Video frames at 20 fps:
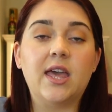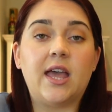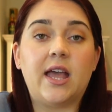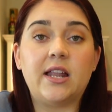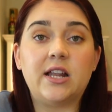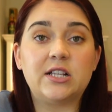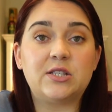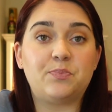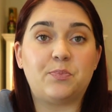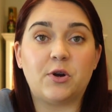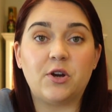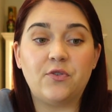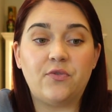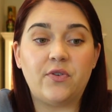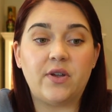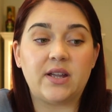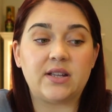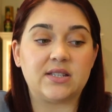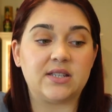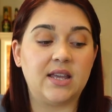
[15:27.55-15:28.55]
and it's
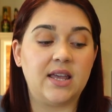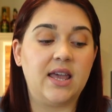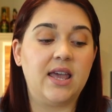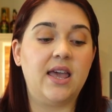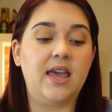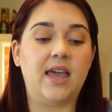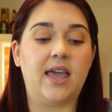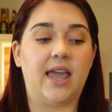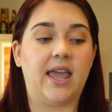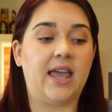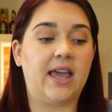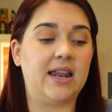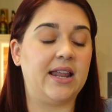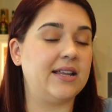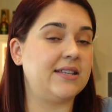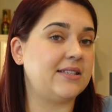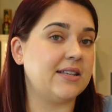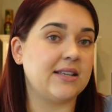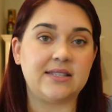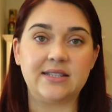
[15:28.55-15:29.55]
perfect. And
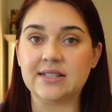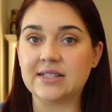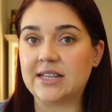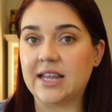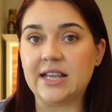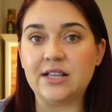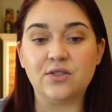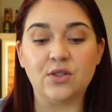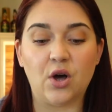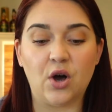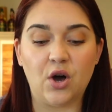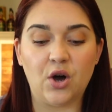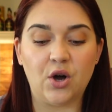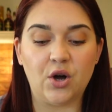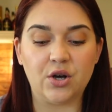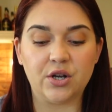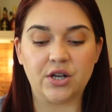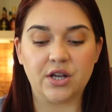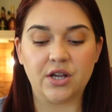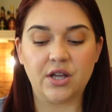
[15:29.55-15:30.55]
it doesn't take
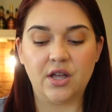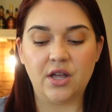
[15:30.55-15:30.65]
long.